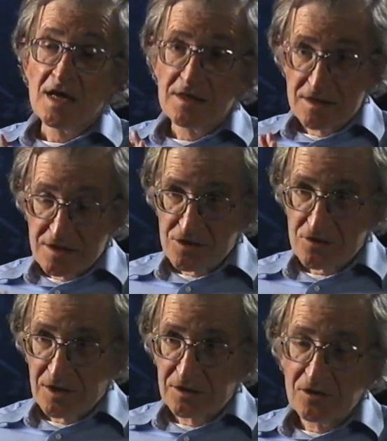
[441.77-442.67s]
And there's
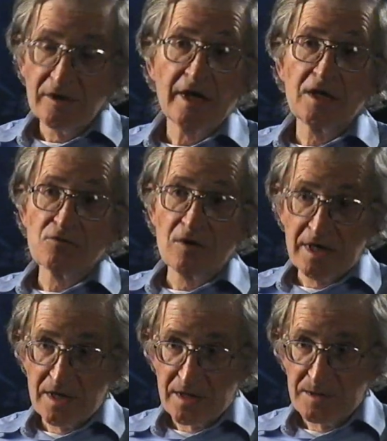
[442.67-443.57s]
a struggle going on
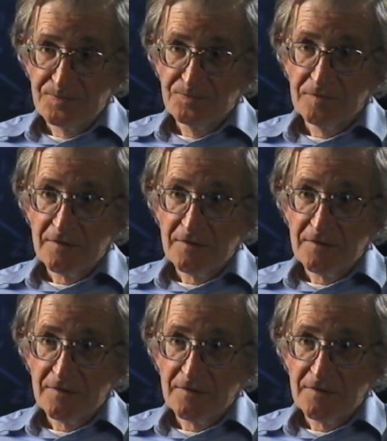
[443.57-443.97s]
right now